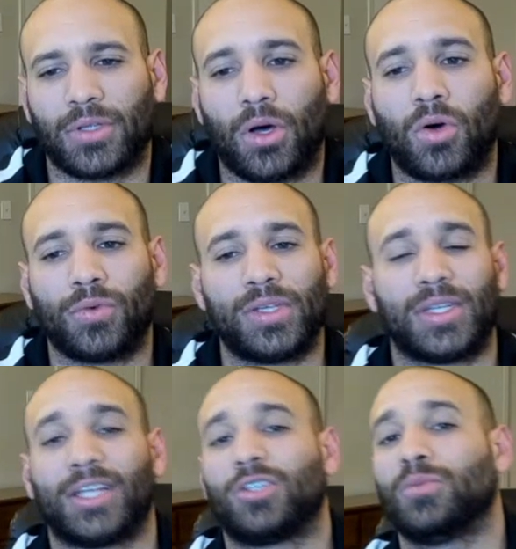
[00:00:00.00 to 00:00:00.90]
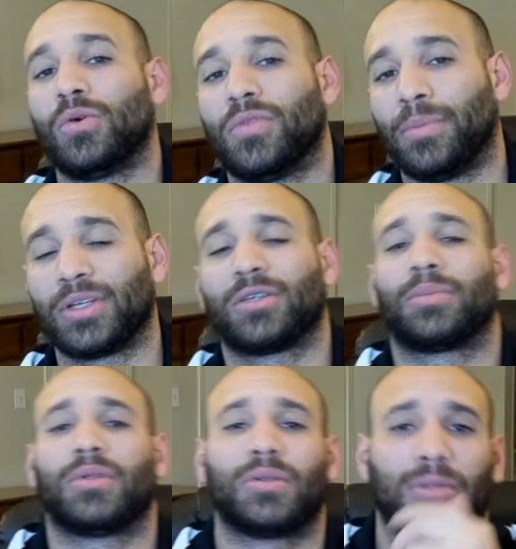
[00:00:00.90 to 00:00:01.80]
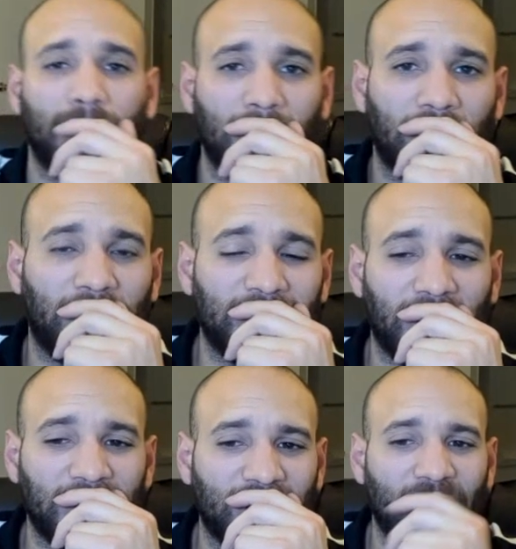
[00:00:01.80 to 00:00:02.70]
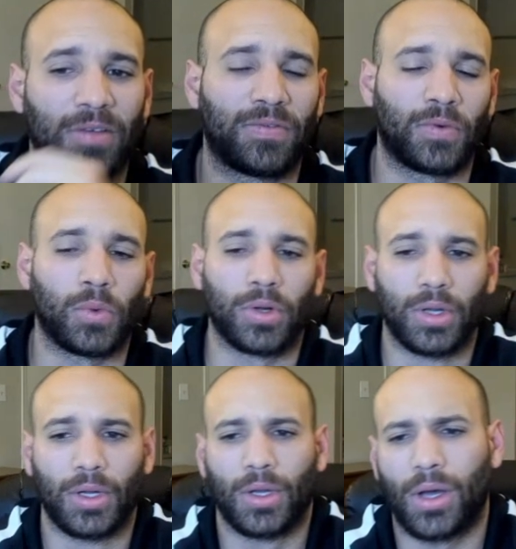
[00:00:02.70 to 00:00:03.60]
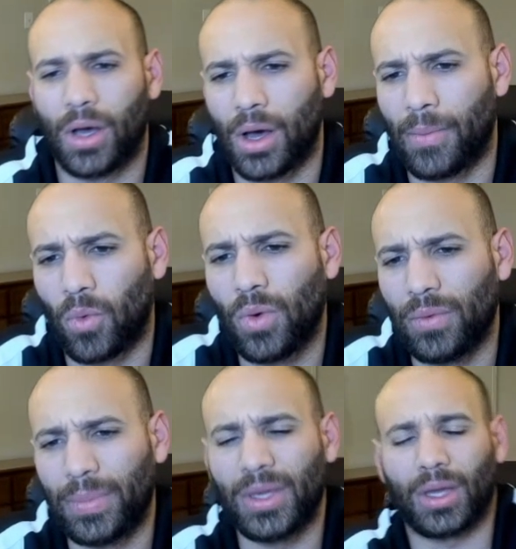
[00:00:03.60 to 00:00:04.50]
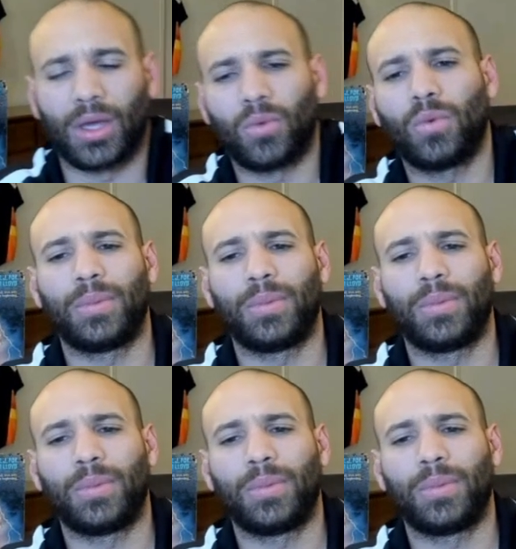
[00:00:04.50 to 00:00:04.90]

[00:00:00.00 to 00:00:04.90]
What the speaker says: was the whole reason that you moved the bishop in, you know, onto f4. What would be a